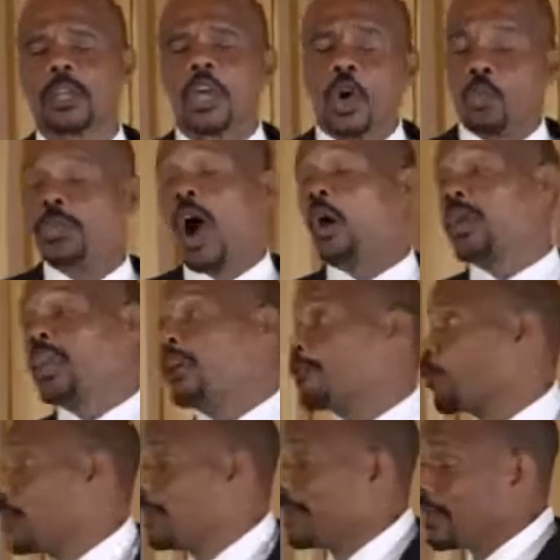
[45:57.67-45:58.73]
Now, if we
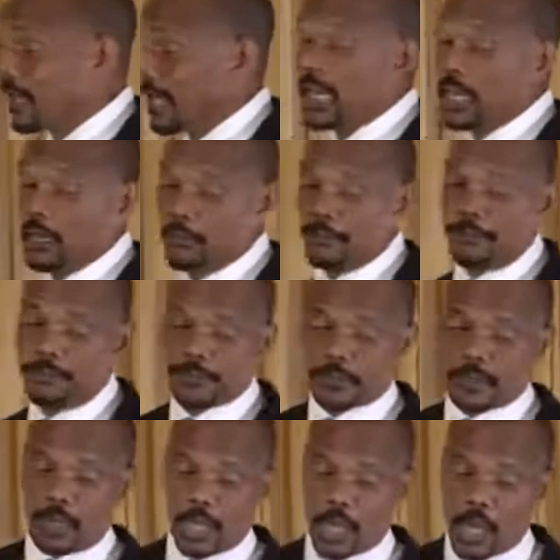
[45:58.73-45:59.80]
believe
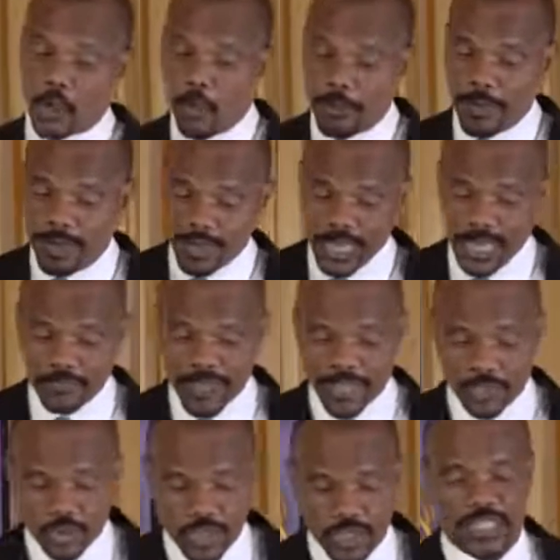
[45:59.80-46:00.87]
if we believe that
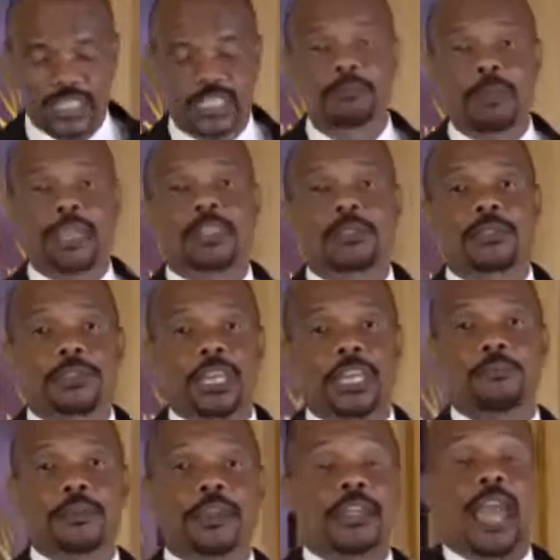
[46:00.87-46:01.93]
Jesus met the thief
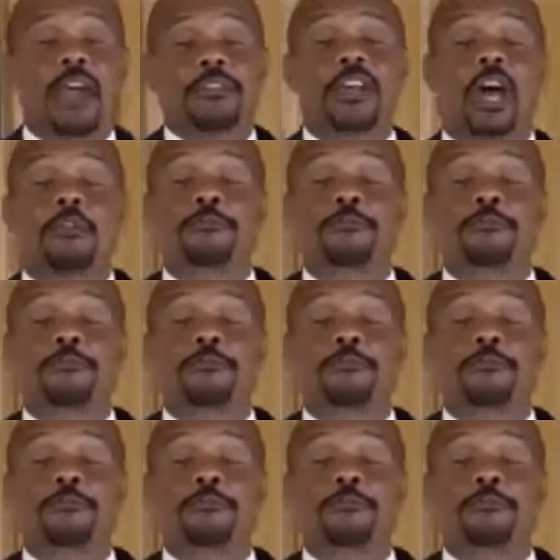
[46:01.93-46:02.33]
in heaven on